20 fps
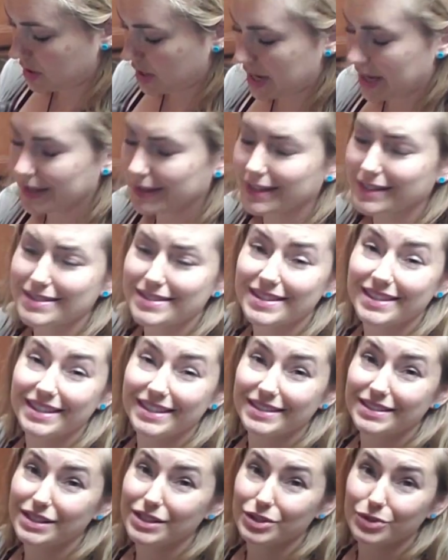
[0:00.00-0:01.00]
And that's the
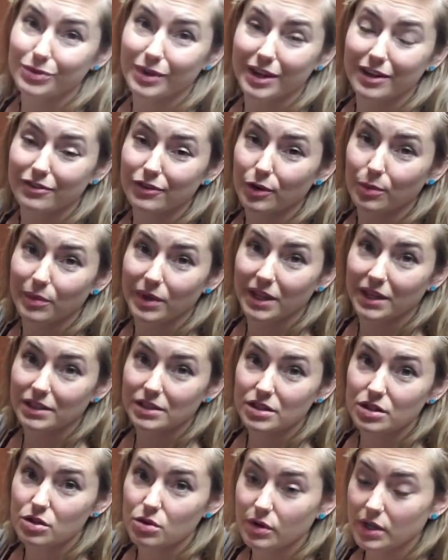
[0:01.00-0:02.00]
easiest way for me
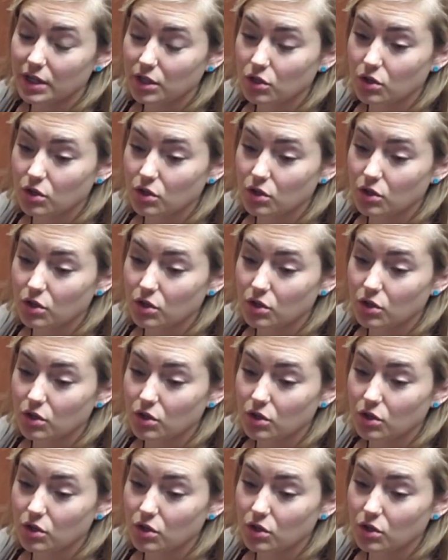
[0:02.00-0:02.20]
to do it.